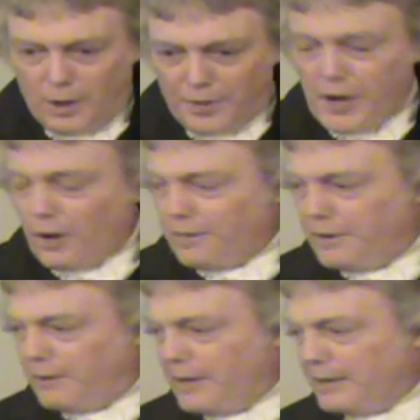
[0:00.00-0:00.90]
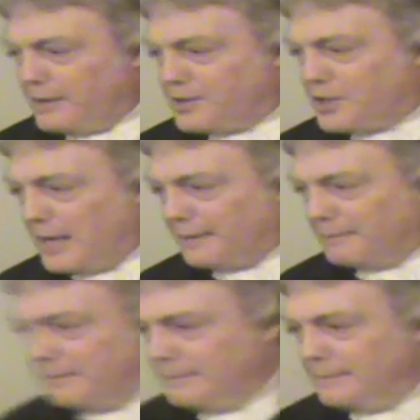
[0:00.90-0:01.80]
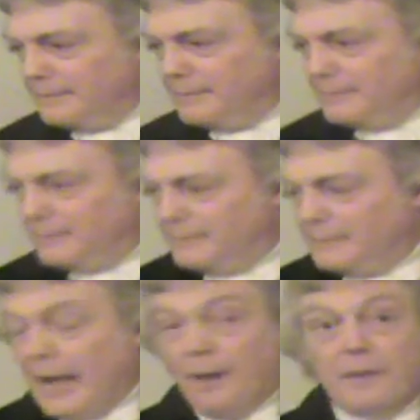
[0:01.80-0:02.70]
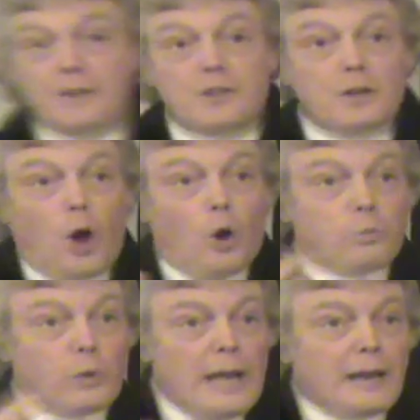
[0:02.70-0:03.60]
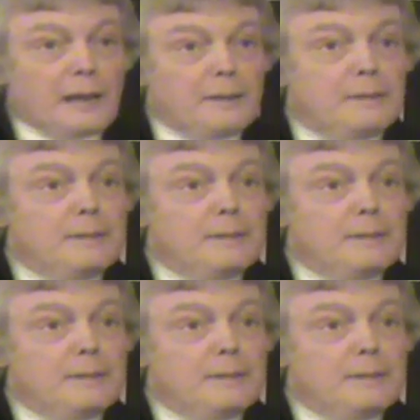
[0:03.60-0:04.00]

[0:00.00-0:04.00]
the earth around the sun. Now, this had already